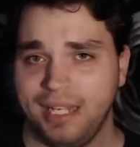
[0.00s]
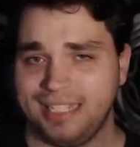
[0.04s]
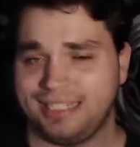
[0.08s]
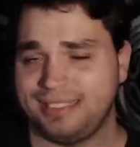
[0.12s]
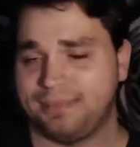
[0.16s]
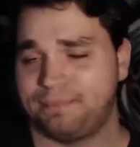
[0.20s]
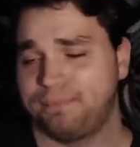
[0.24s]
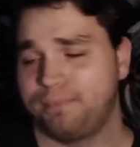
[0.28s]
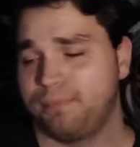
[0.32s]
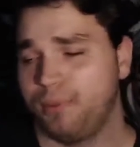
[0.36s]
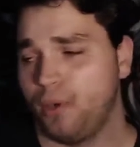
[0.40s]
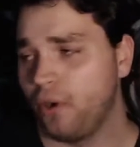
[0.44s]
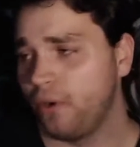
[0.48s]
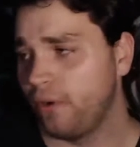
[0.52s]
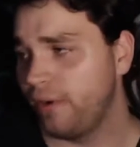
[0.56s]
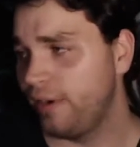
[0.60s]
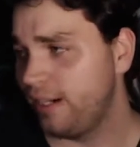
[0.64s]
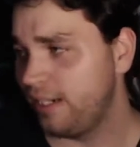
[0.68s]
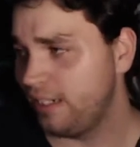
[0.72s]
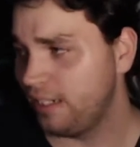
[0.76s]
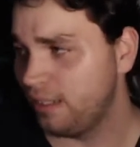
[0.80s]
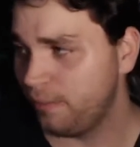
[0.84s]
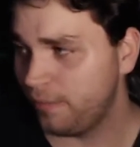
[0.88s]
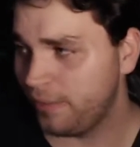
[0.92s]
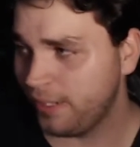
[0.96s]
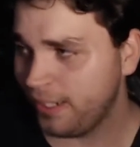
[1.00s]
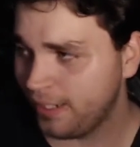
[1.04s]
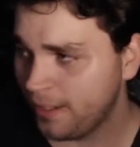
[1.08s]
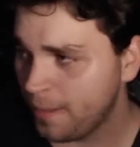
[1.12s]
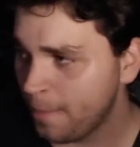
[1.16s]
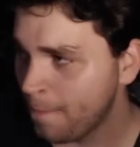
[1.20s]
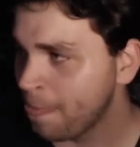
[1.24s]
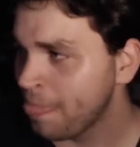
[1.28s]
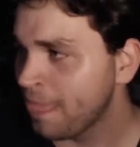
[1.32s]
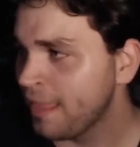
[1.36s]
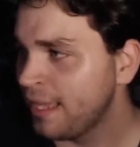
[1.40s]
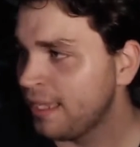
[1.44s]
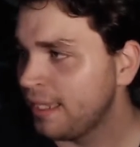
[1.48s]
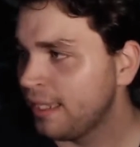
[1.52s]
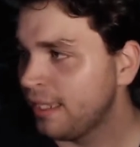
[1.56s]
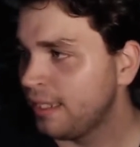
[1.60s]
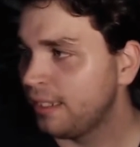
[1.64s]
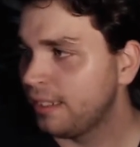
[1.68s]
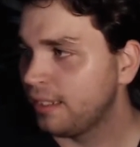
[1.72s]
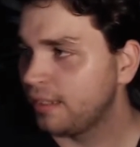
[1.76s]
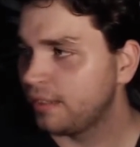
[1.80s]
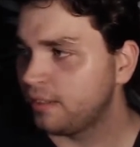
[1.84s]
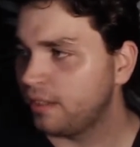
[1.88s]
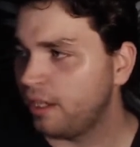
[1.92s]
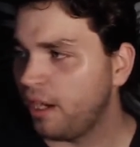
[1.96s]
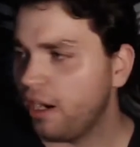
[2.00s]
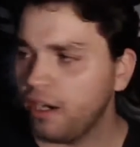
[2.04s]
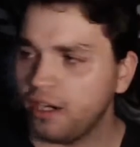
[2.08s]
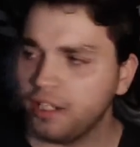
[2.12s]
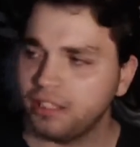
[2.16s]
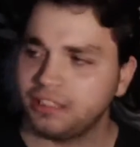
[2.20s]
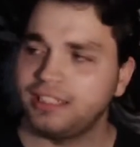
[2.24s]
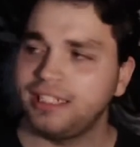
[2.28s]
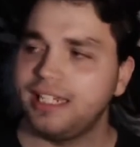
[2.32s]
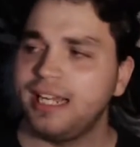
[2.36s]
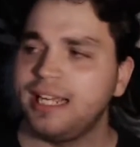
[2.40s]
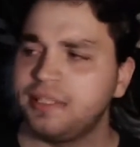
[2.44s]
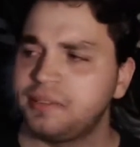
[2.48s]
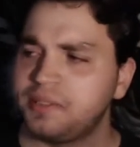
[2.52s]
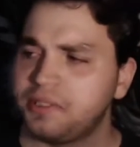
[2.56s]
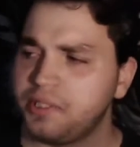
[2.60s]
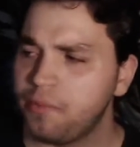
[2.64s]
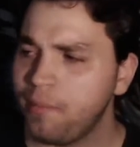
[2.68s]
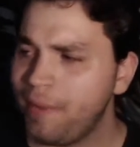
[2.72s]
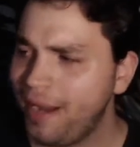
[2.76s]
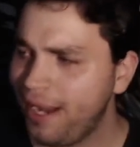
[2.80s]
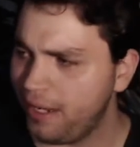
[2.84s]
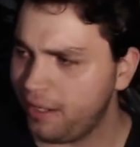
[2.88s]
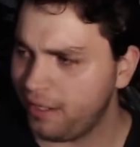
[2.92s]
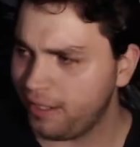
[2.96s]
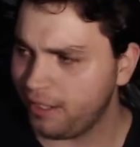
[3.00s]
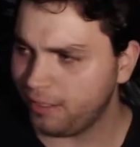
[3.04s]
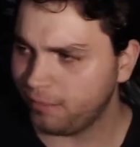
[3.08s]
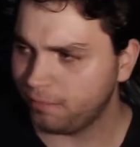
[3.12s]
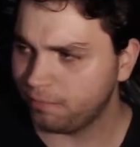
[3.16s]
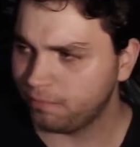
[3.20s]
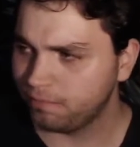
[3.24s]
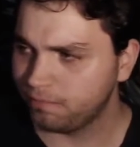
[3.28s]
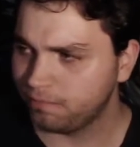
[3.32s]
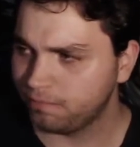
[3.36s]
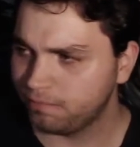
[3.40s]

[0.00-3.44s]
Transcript: It's boring to me. Cards Against Humanity.